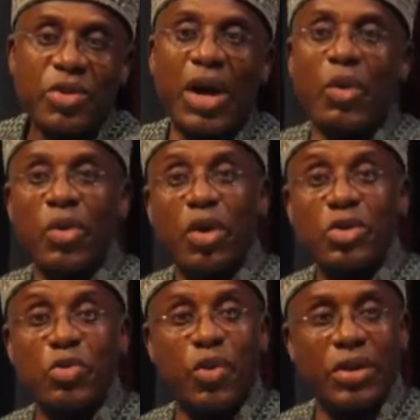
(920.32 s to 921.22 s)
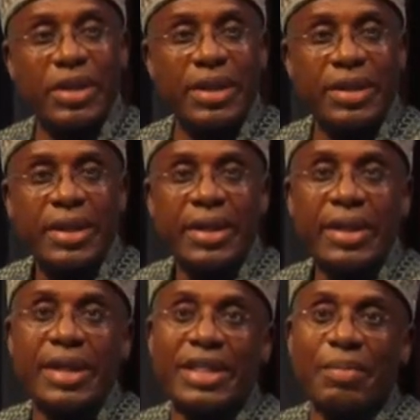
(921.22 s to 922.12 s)
So are we also funding
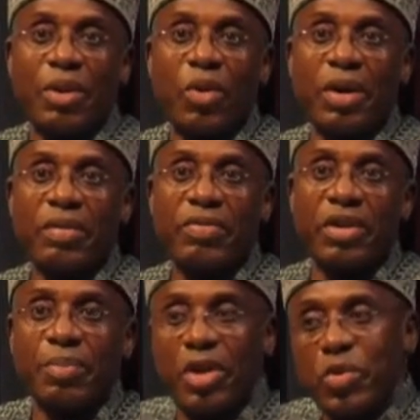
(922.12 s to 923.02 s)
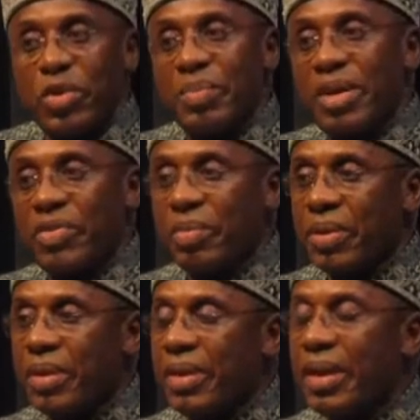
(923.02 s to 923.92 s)
Itabewari from the money we make
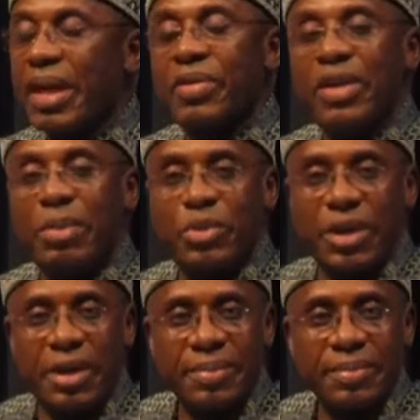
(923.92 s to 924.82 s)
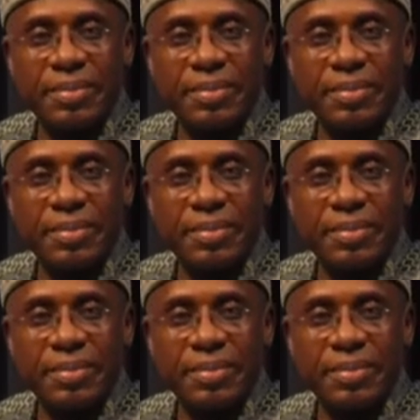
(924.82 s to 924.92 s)
from Kaduna Abuja?